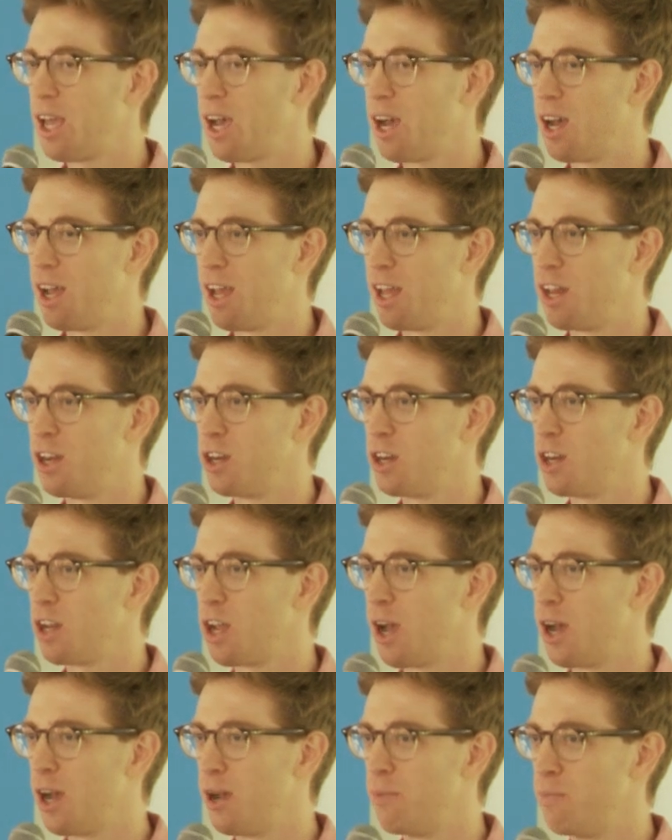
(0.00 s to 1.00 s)
Yeah,
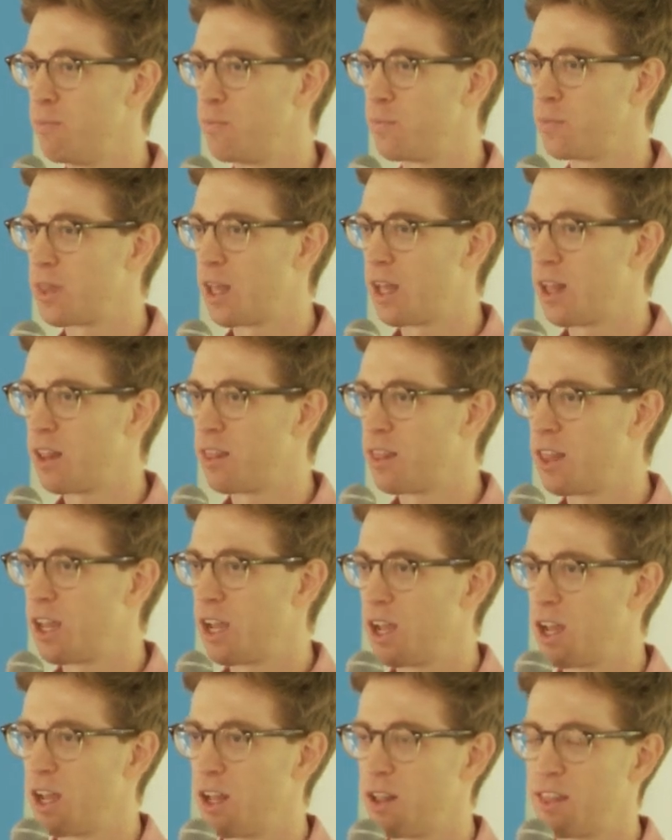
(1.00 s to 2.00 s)
and
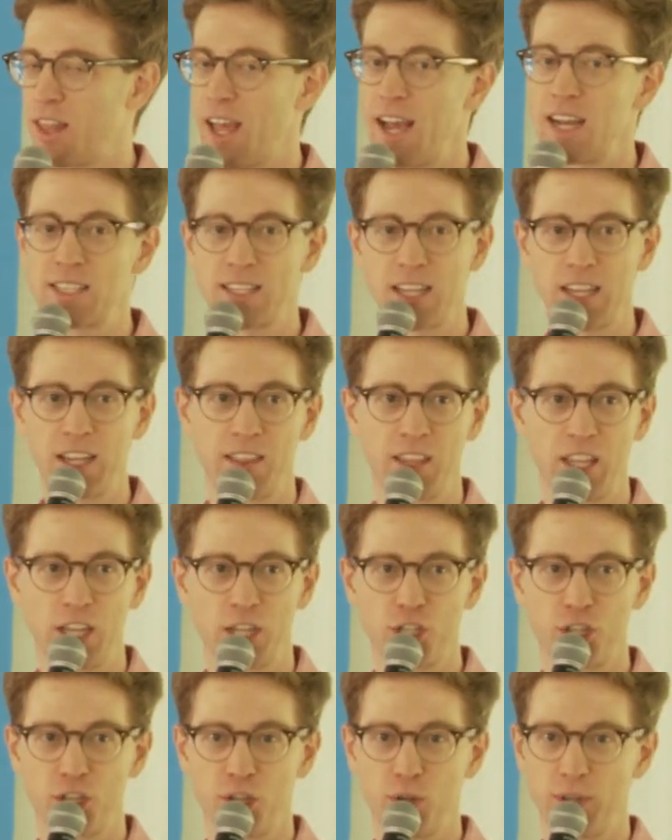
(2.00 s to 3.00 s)
the essay and
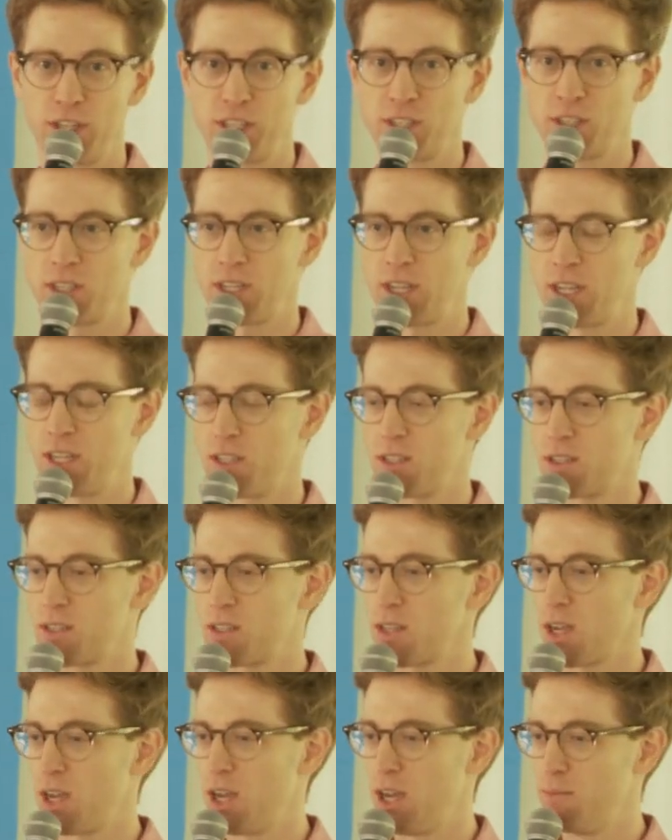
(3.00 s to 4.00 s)
the issue
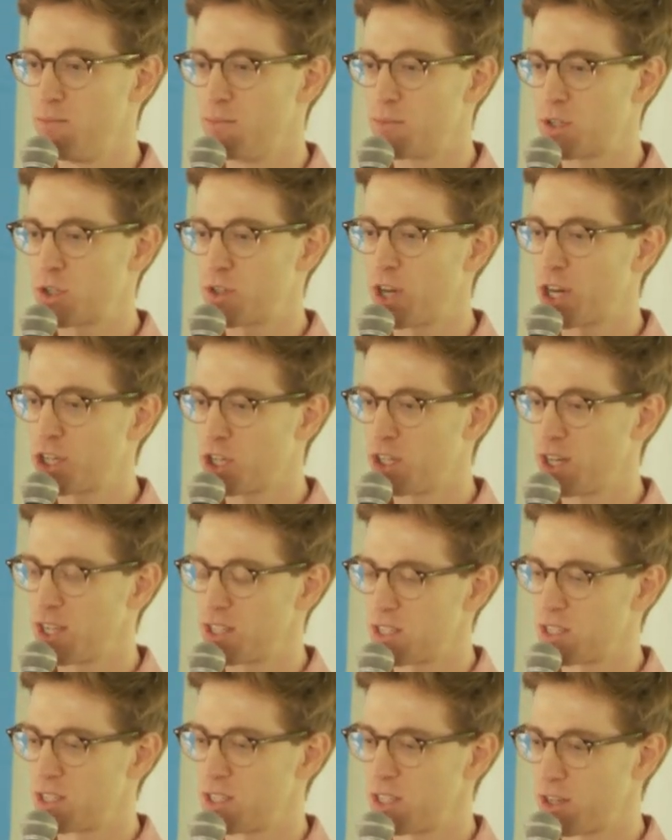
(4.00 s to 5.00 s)
is structured
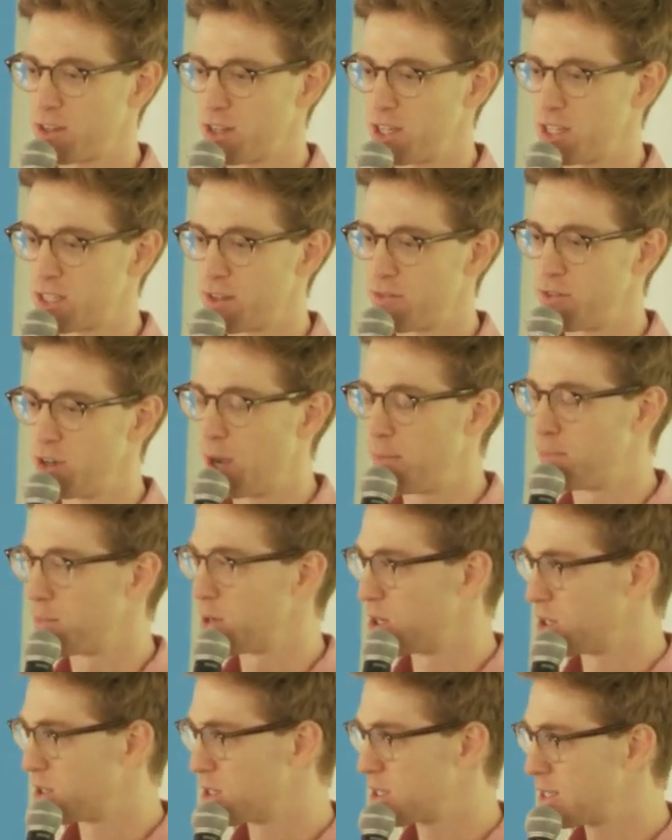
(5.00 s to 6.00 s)
as a series of
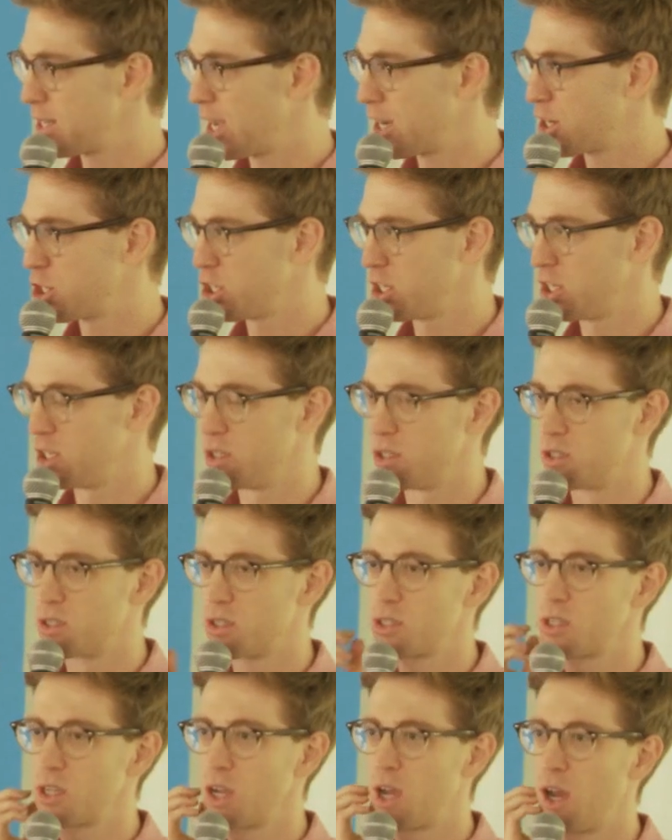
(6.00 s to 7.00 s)
numbered
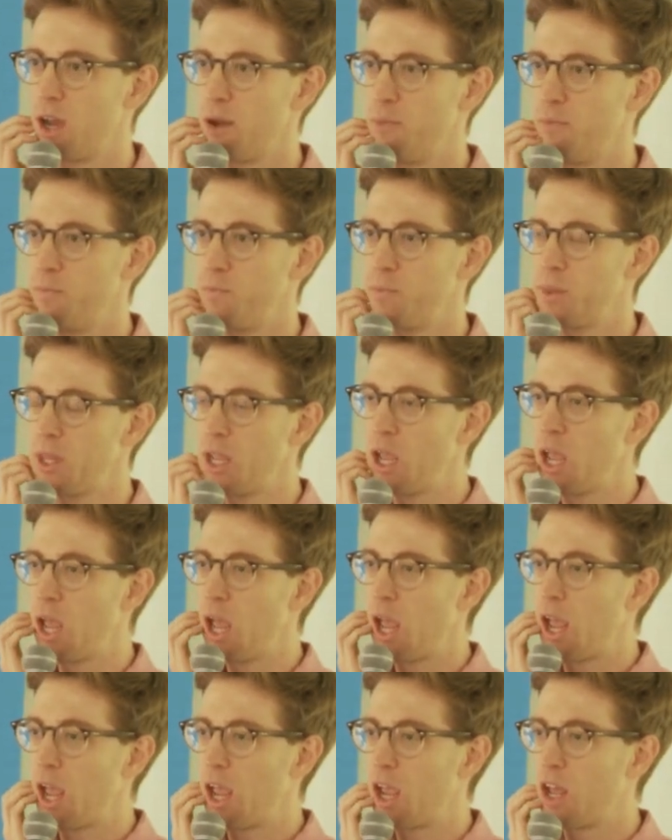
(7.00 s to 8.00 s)
sections
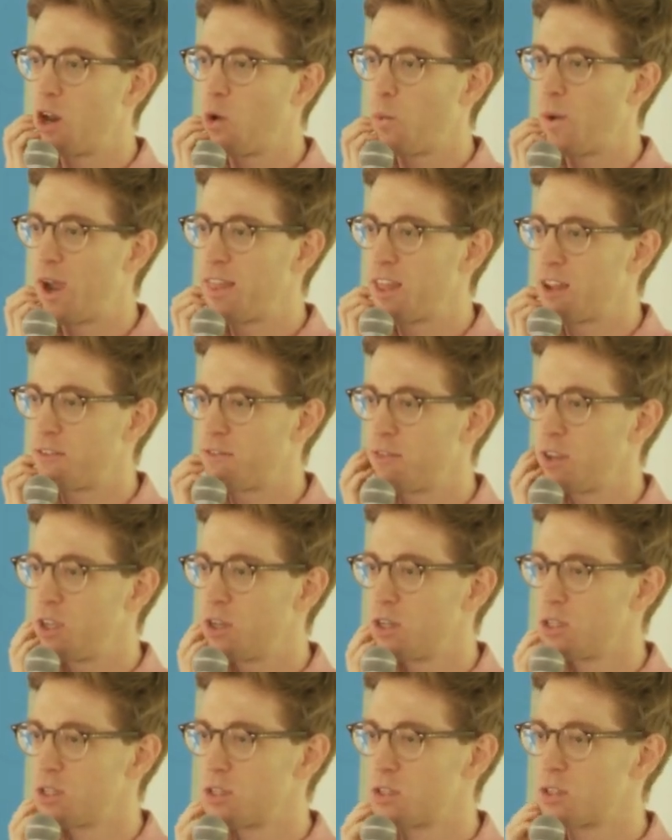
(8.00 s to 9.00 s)
in a way that
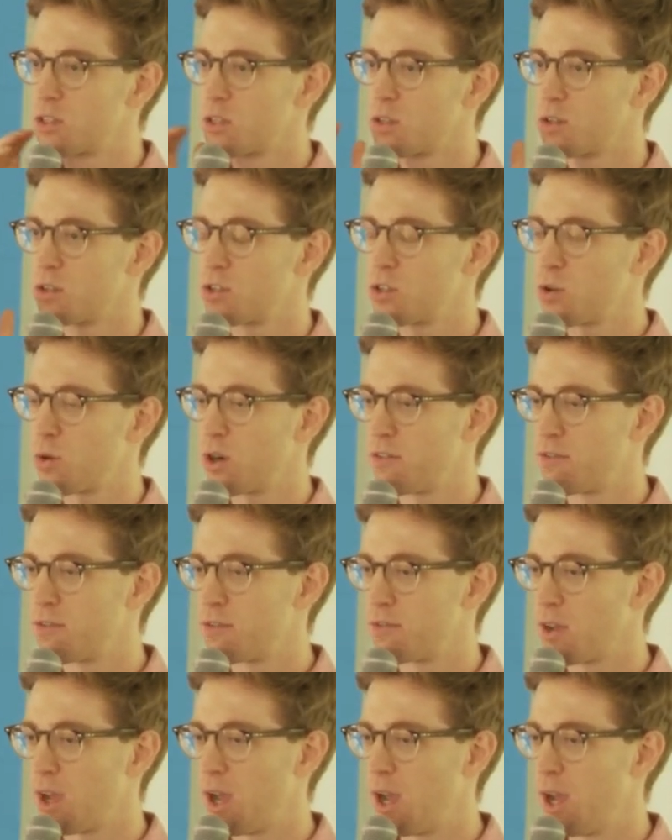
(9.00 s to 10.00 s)
feels sort
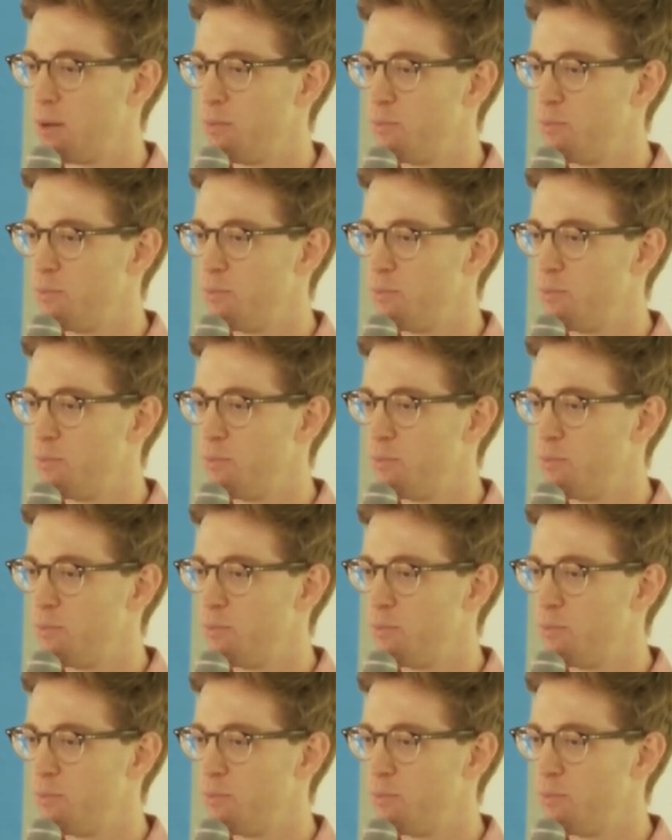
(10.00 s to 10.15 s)
of